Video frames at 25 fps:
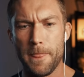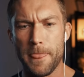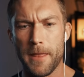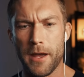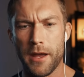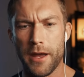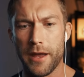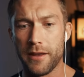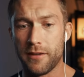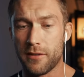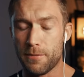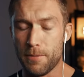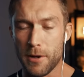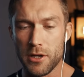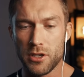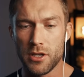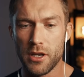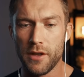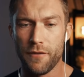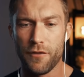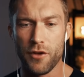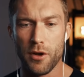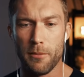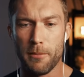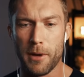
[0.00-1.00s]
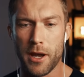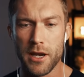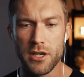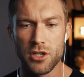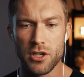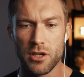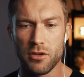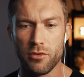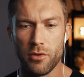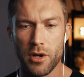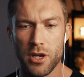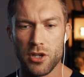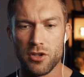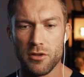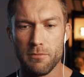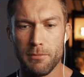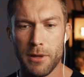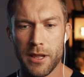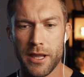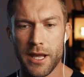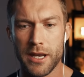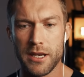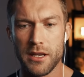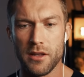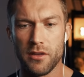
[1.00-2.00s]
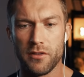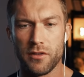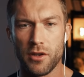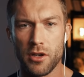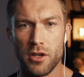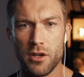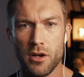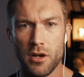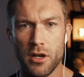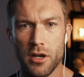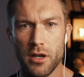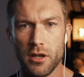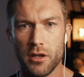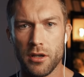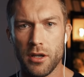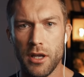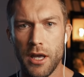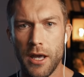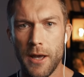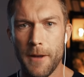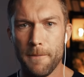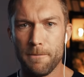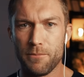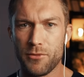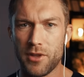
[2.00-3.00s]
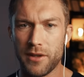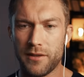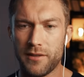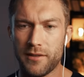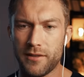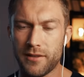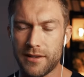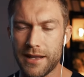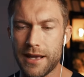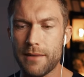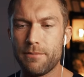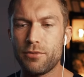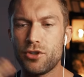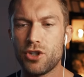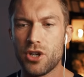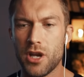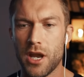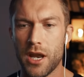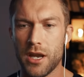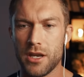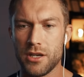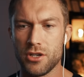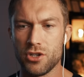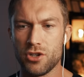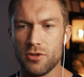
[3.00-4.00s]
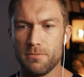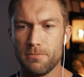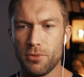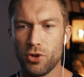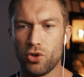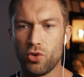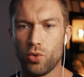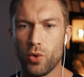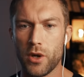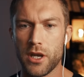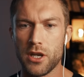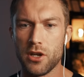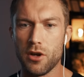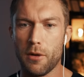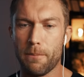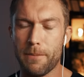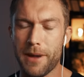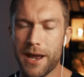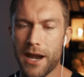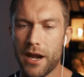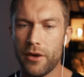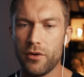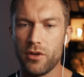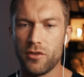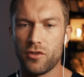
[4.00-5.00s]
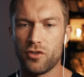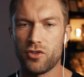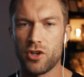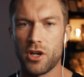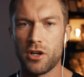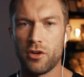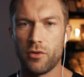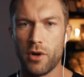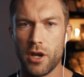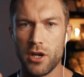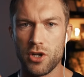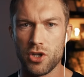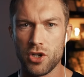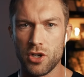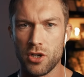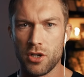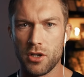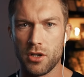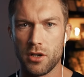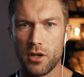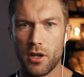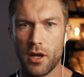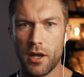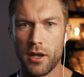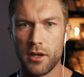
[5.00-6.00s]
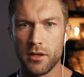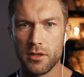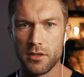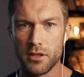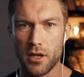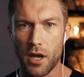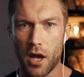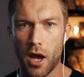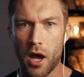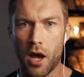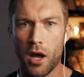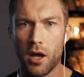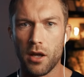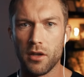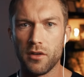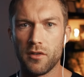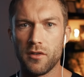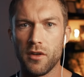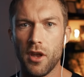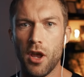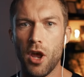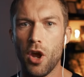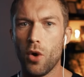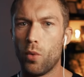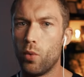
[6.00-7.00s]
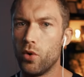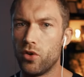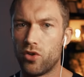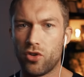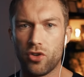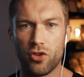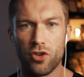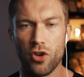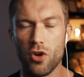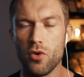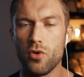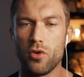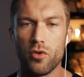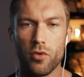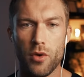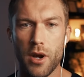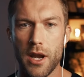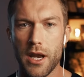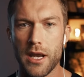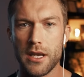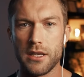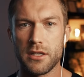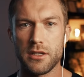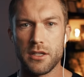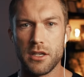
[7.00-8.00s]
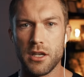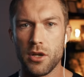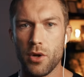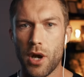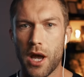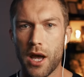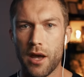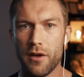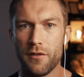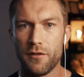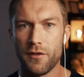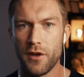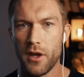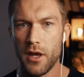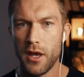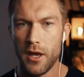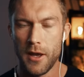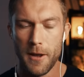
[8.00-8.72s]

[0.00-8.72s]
uh, especially if you're my generation millennials or younger the step change between your parents generation and ours was so great you have